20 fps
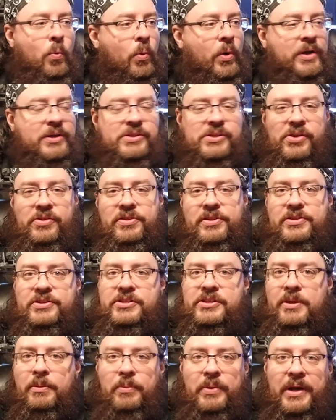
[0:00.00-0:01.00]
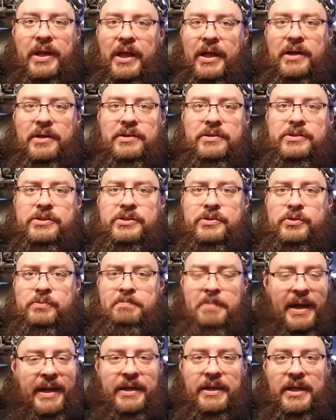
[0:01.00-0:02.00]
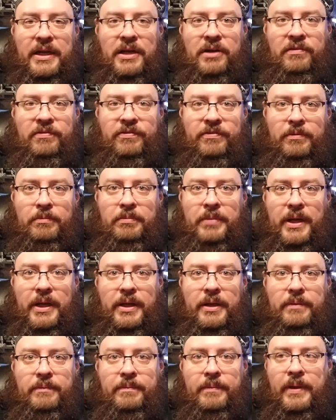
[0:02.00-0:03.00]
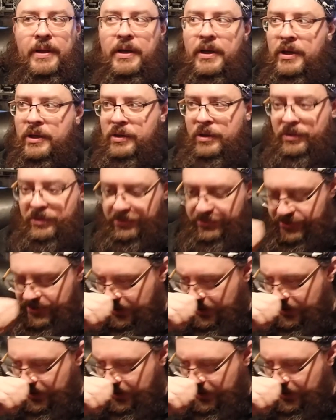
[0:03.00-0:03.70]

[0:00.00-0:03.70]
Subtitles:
What is it that someone else might need from me? You know, there's